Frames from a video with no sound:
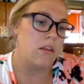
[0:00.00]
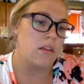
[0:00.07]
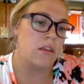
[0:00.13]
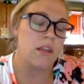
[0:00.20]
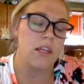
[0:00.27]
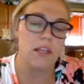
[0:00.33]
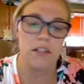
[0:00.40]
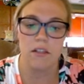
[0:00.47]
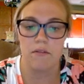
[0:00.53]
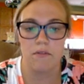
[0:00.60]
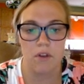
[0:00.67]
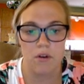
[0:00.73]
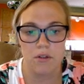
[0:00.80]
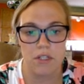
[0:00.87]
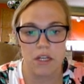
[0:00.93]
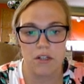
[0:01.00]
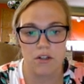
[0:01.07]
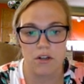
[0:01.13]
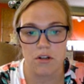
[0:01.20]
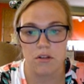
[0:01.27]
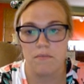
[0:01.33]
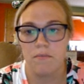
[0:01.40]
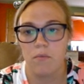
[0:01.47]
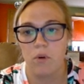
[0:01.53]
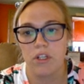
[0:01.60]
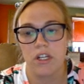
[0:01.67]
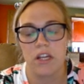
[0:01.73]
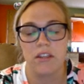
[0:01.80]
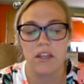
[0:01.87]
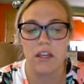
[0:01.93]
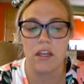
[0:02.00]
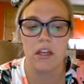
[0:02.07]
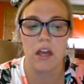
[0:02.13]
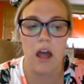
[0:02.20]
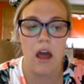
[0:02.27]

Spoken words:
things of those natures, which I think